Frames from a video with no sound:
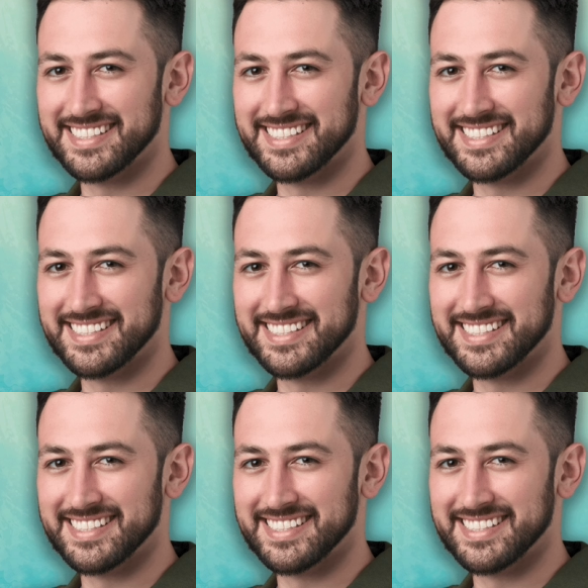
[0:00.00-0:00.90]

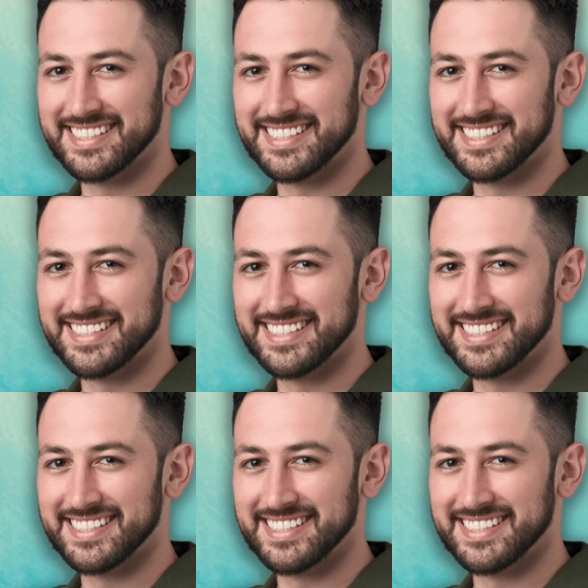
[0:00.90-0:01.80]

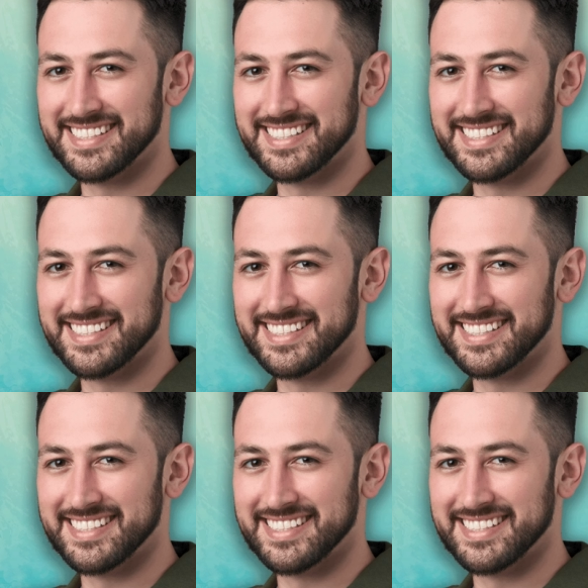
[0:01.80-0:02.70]

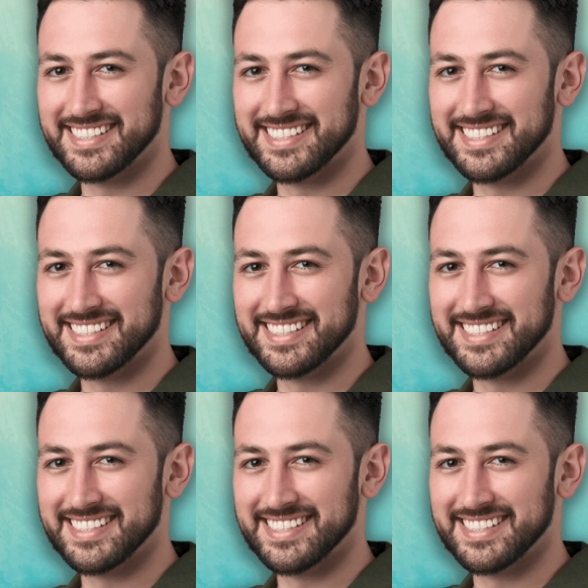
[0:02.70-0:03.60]

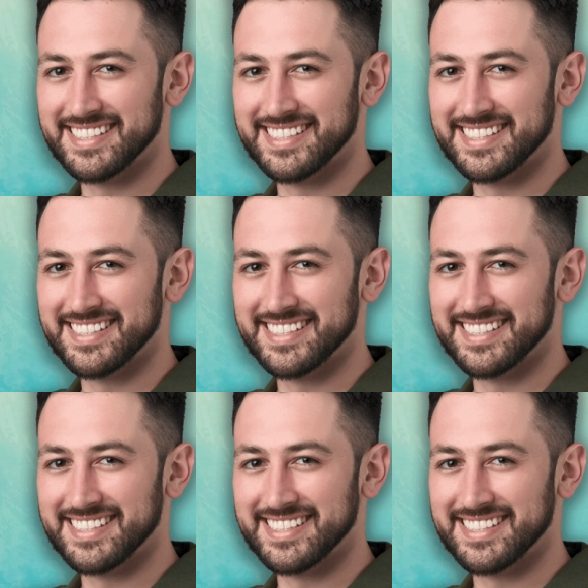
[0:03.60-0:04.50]

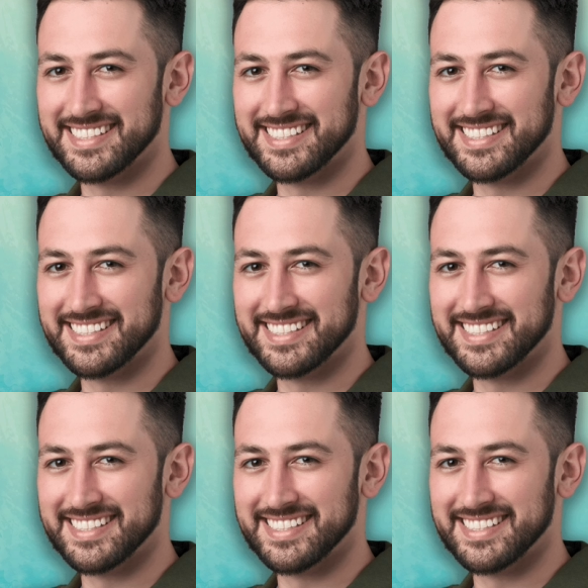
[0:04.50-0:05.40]

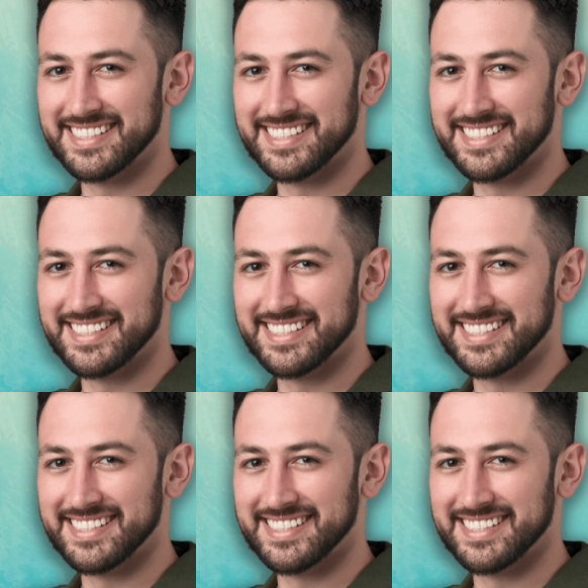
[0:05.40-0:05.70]
[no speech]